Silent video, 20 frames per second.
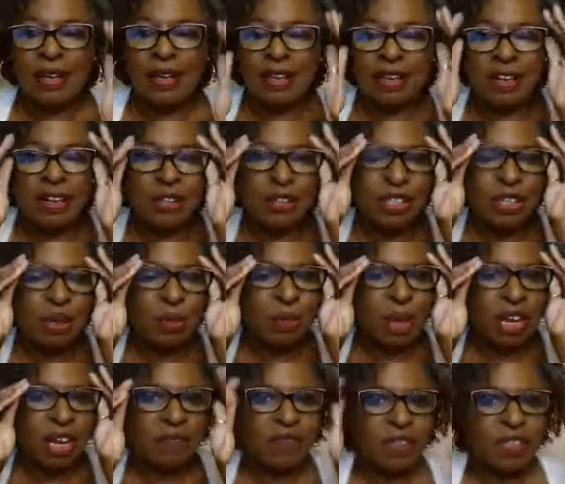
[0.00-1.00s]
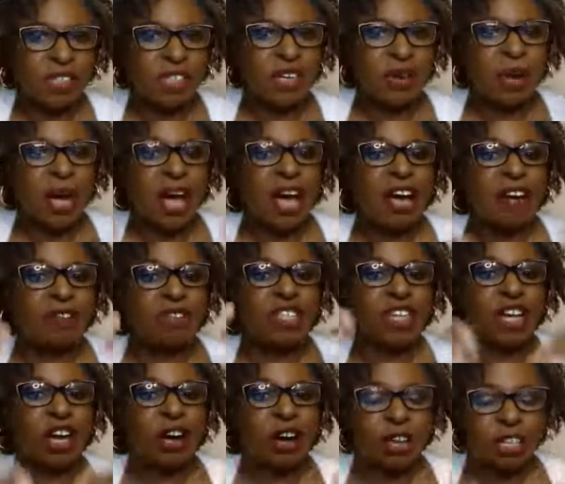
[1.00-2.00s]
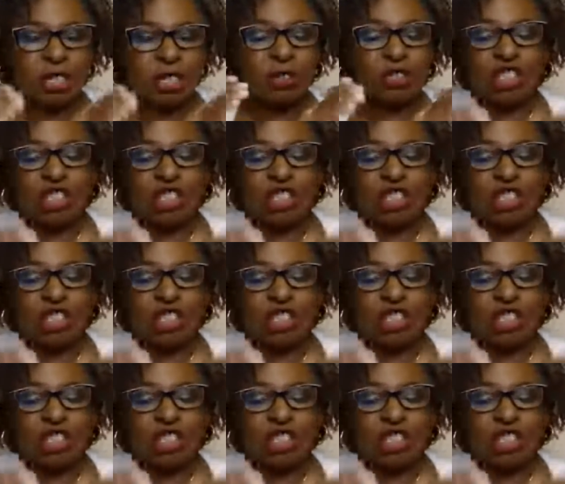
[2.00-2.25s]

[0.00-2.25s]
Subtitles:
You know, so many of us don't have time to,